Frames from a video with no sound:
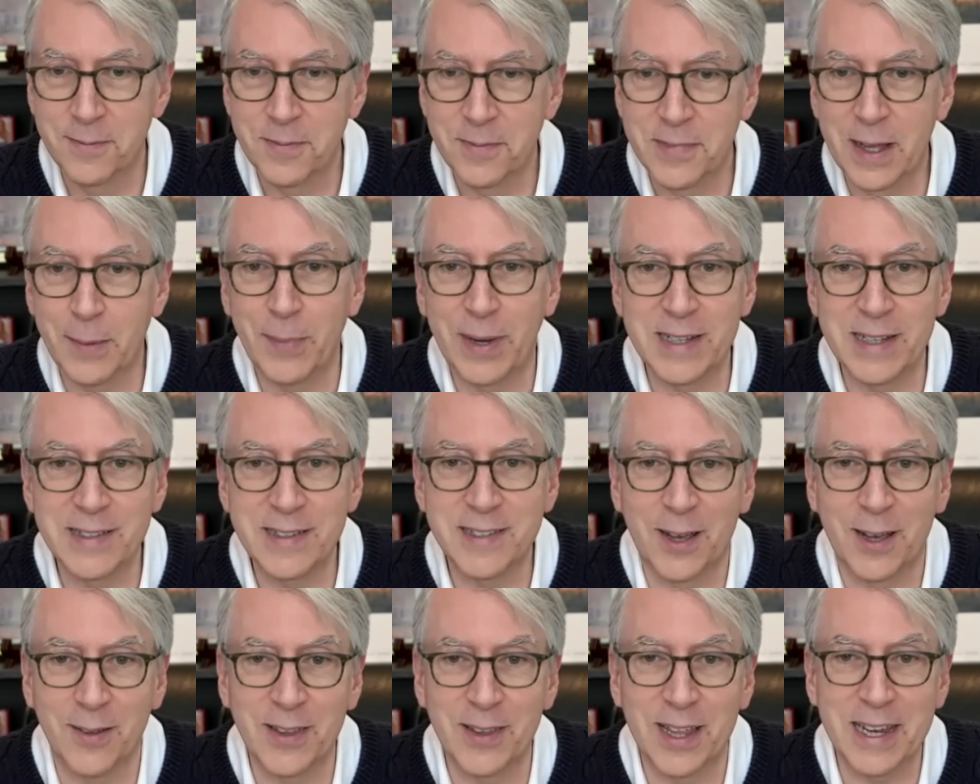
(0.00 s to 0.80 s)
That might
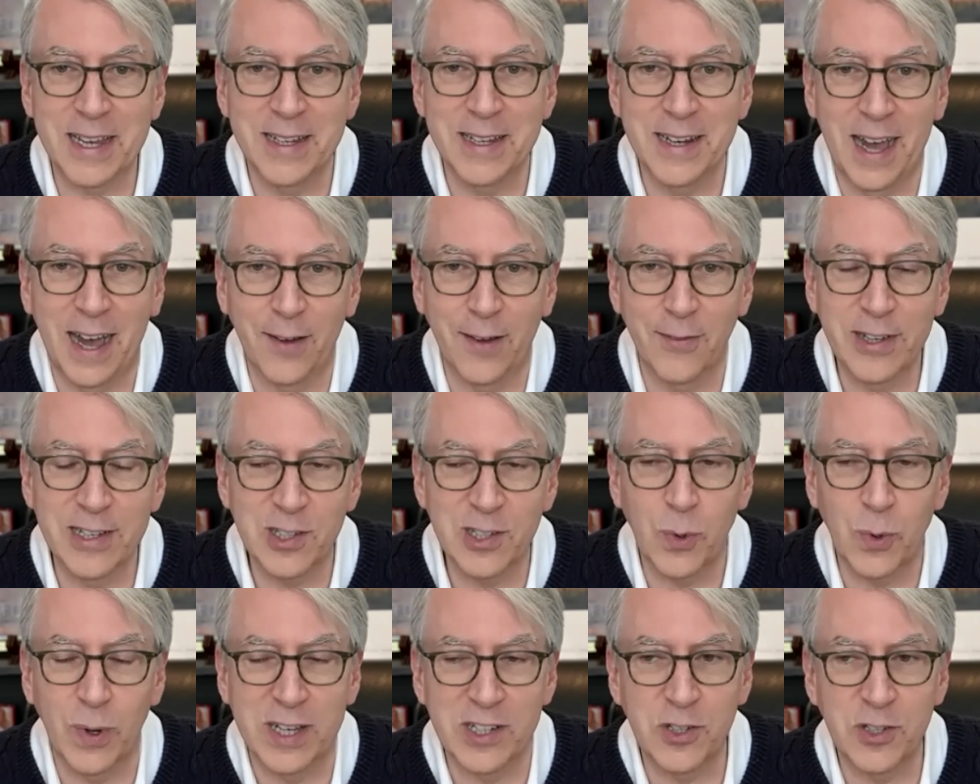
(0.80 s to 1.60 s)
sound like an obvious
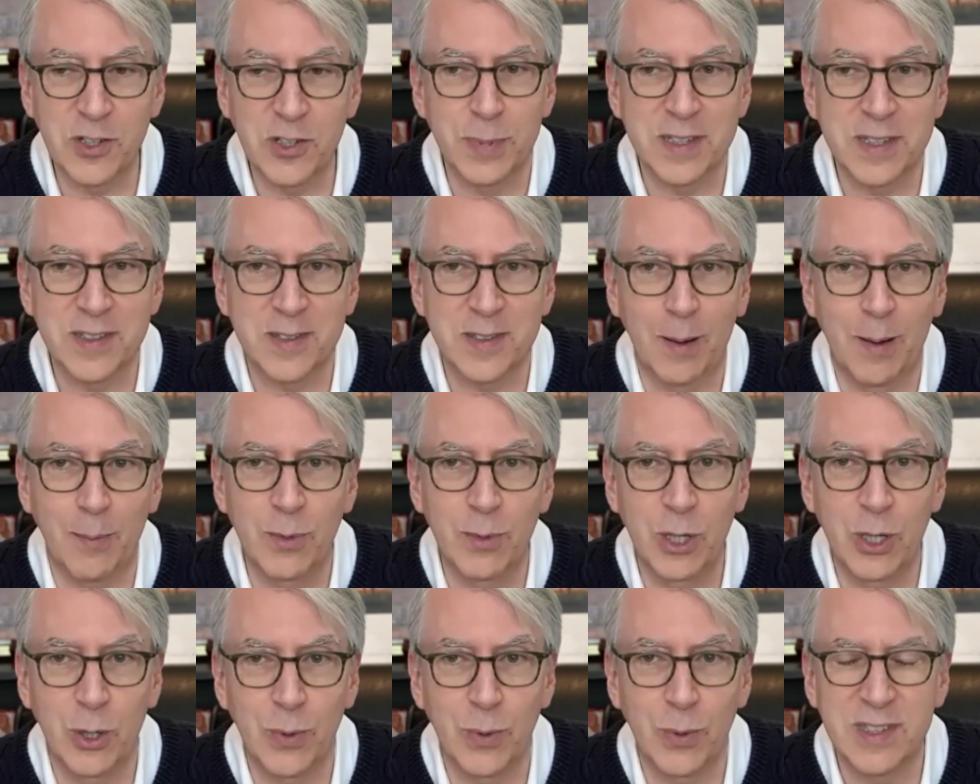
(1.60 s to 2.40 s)
question, but some
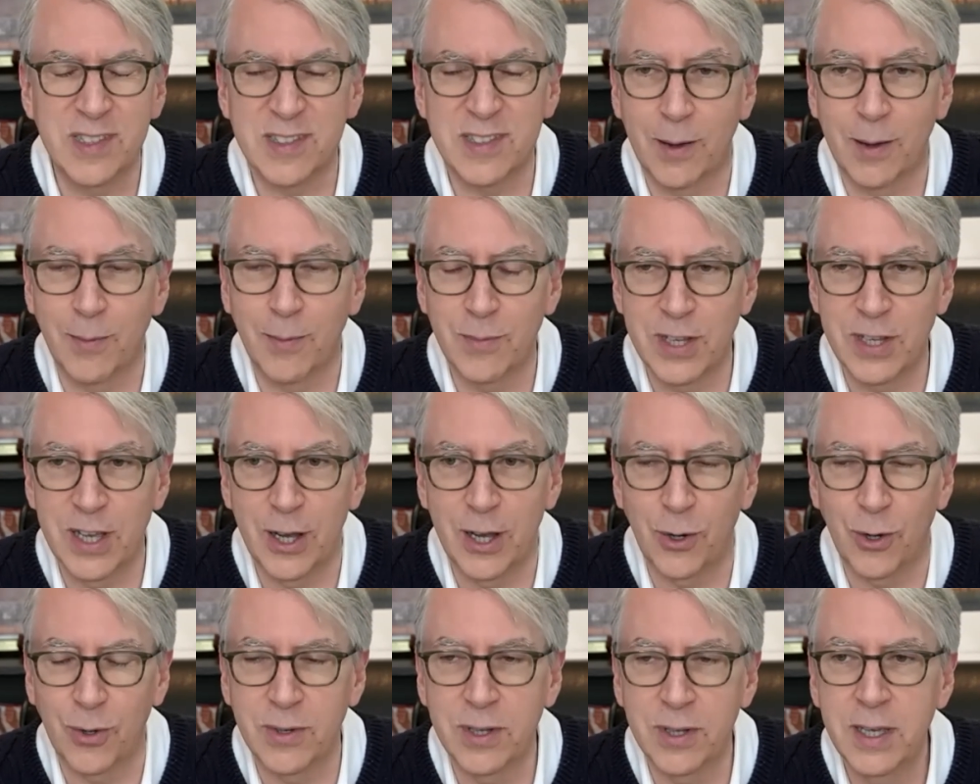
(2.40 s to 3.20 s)
do and some
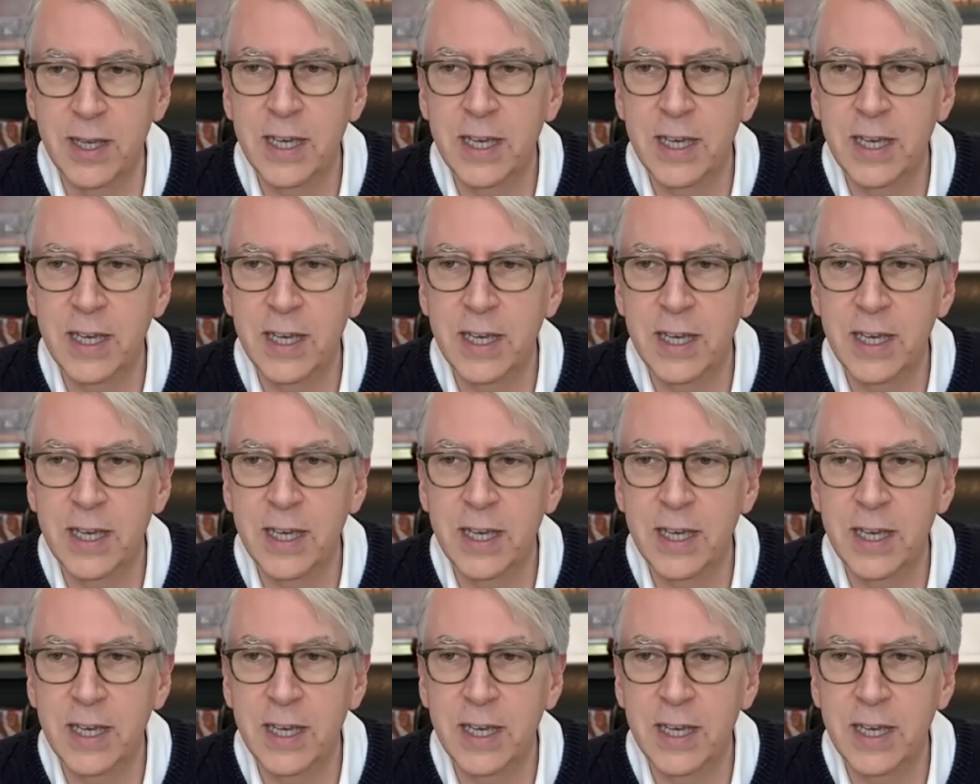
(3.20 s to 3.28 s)
don't.